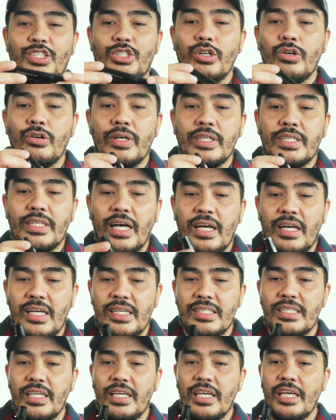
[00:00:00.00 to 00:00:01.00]
so it
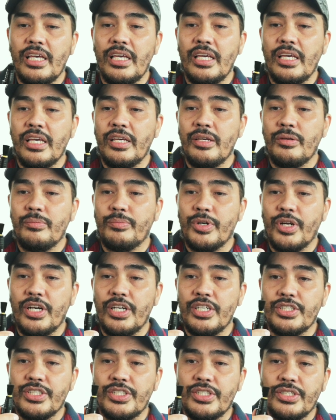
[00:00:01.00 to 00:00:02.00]
has a
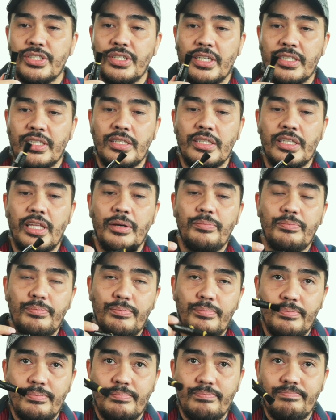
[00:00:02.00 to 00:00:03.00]
brush at the tip,
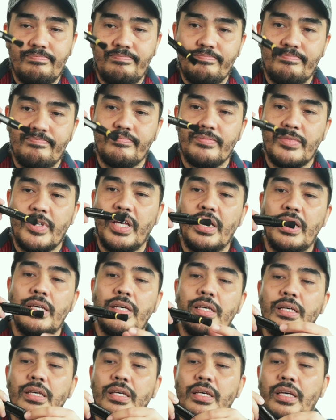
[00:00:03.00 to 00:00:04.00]
okay?
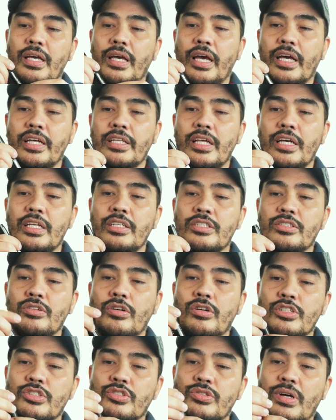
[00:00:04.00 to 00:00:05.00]
And then it
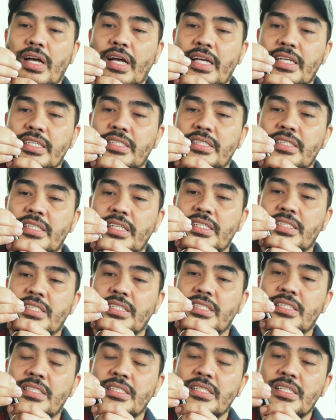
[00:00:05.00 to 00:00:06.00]
also has
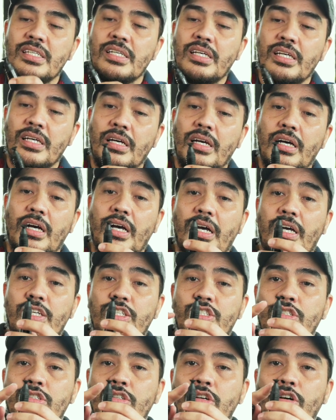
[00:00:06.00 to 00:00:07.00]
this
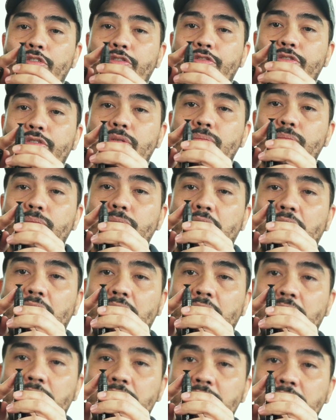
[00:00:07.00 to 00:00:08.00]
soft
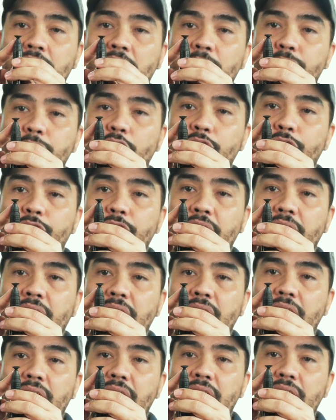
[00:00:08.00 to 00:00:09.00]
tip over
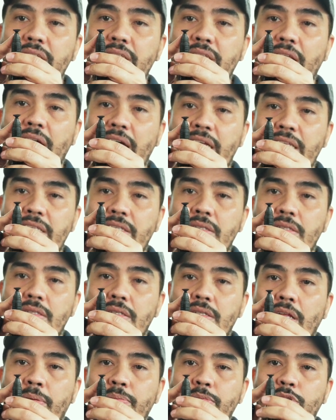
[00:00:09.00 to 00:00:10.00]
here that
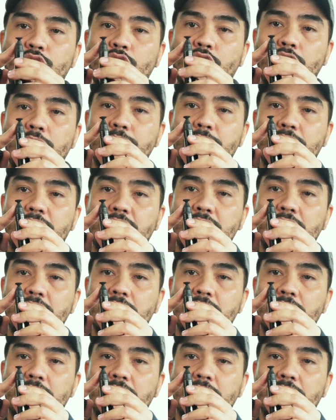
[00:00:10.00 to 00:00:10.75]
absorbs